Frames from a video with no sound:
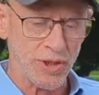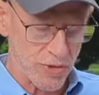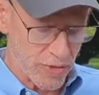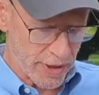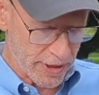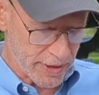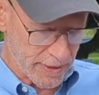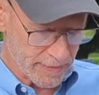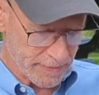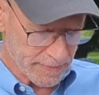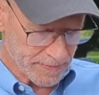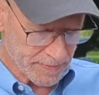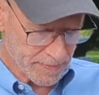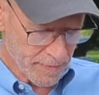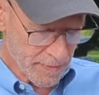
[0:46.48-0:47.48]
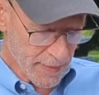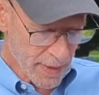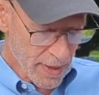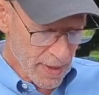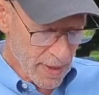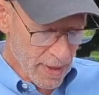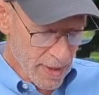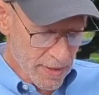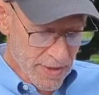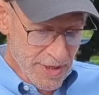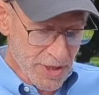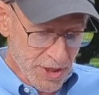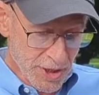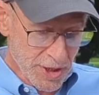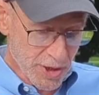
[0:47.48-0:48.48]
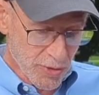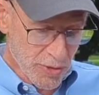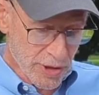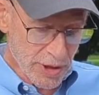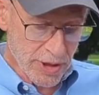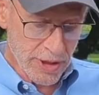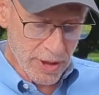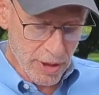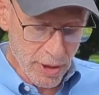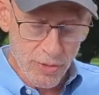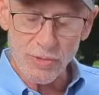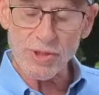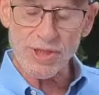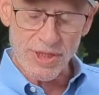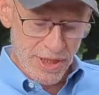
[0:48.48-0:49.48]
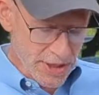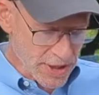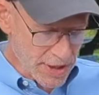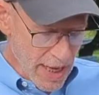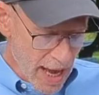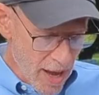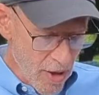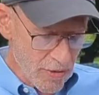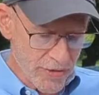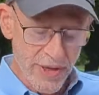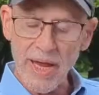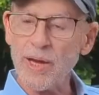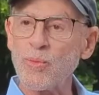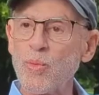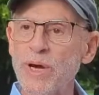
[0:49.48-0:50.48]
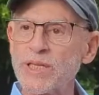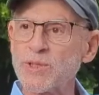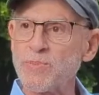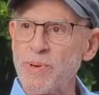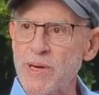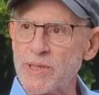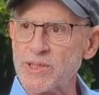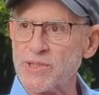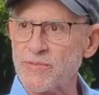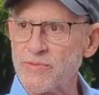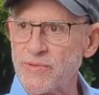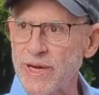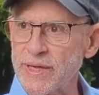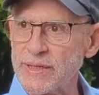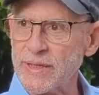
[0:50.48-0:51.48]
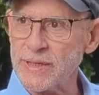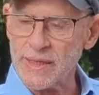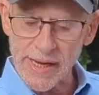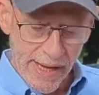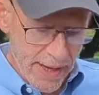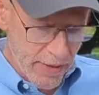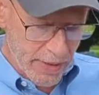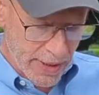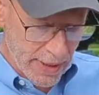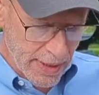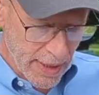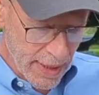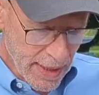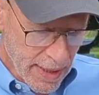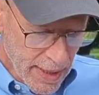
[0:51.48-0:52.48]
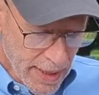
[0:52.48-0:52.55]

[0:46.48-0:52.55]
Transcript: District. This district includes the south and west parts of Franklin County,